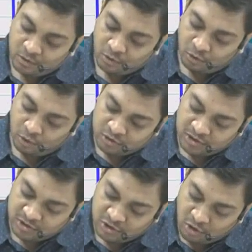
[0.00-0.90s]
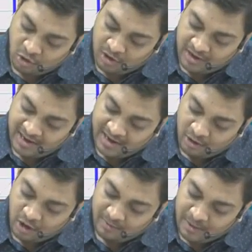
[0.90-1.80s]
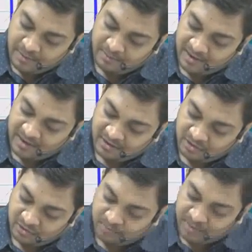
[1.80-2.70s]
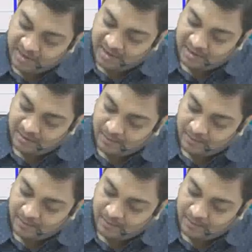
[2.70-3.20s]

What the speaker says: closing stock already I got by preparing PL.